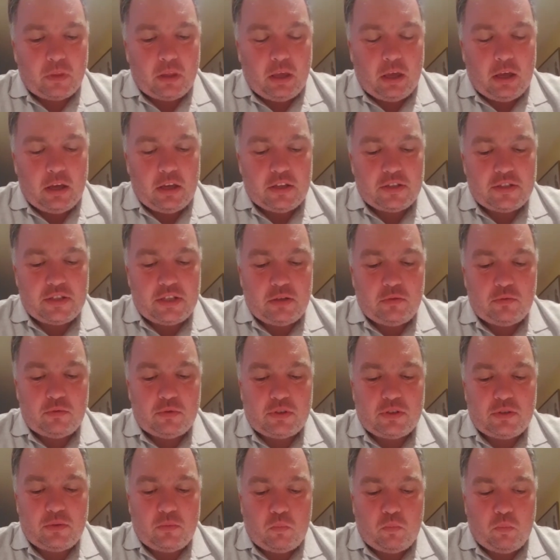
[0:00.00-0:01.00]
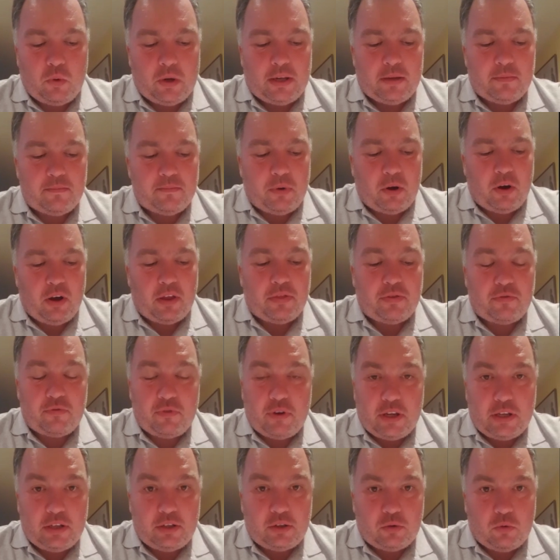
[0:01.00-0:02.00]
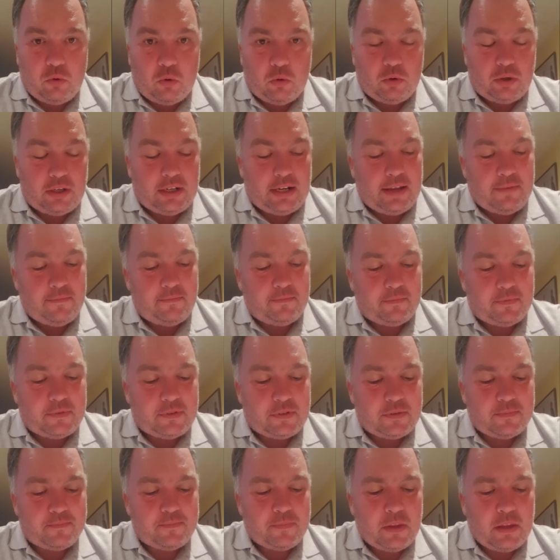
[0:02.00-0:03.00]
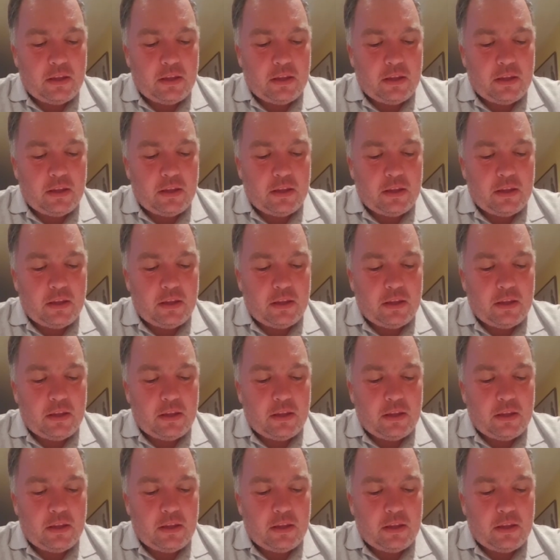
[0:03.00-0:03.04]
uh, silks, winning by three and a quarter lengths.